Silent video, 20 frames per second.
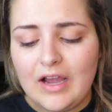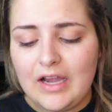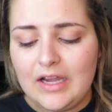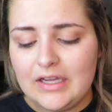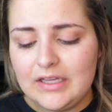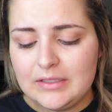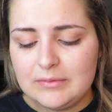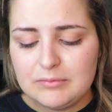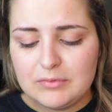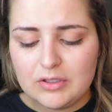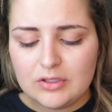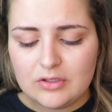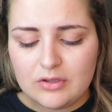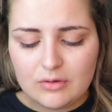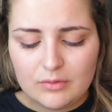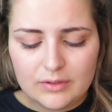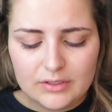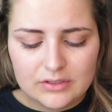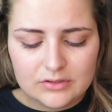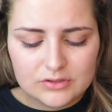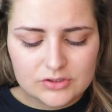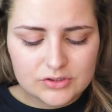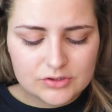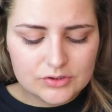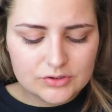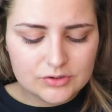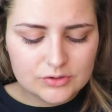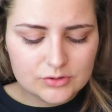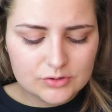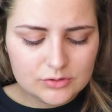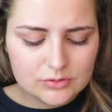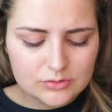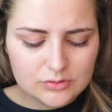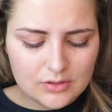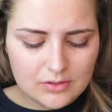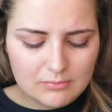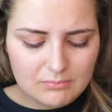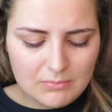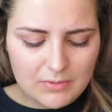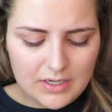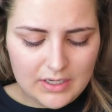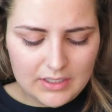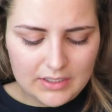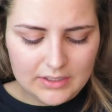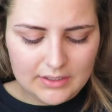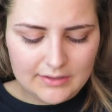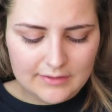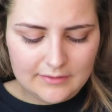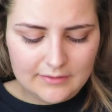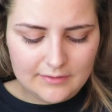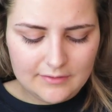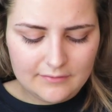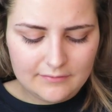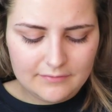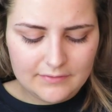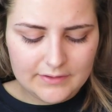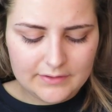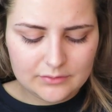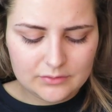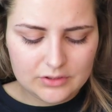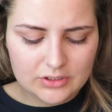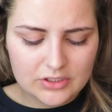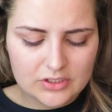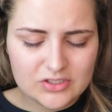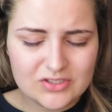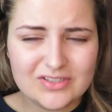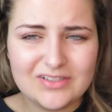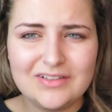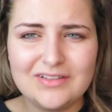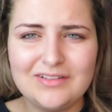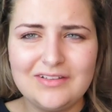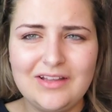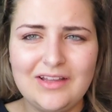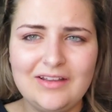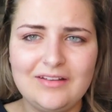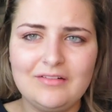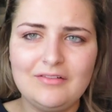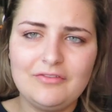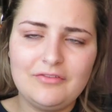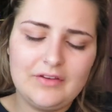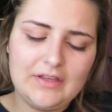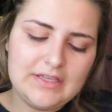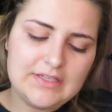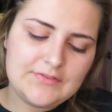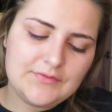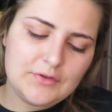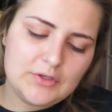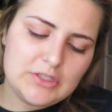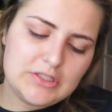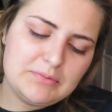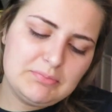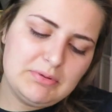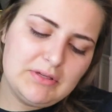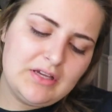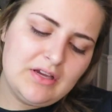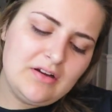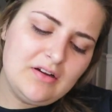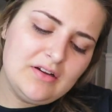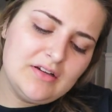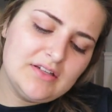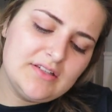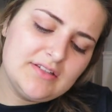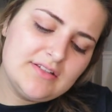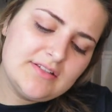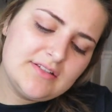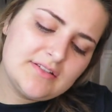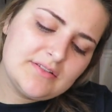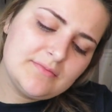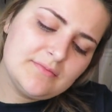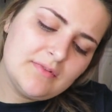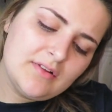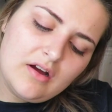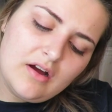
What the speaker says: I'm going to do my foundation and face first because